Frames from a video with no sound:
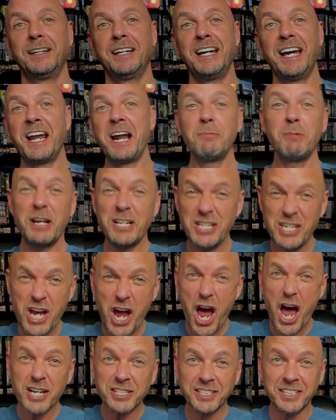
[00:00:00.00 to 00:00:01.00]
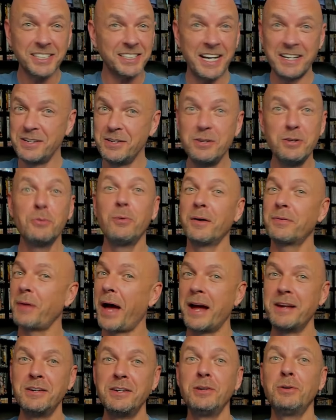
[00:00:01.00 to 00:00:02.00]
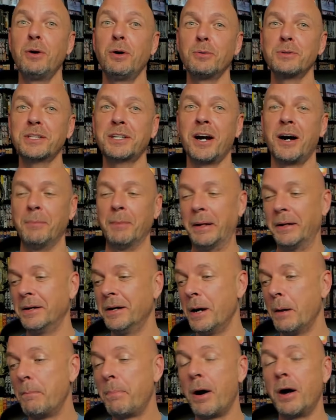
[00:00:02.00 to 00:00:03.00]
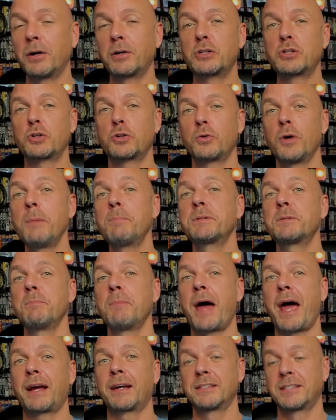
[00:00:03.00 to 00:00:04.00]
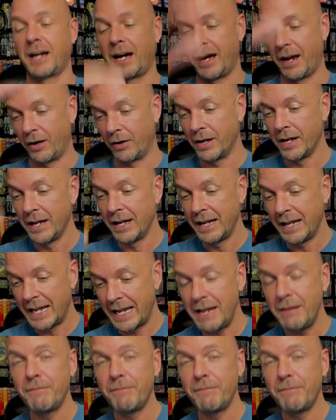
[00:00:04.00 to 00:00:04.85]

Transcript: And I'm like, yes, because I knew it was coming. Punk trips McIntyre. He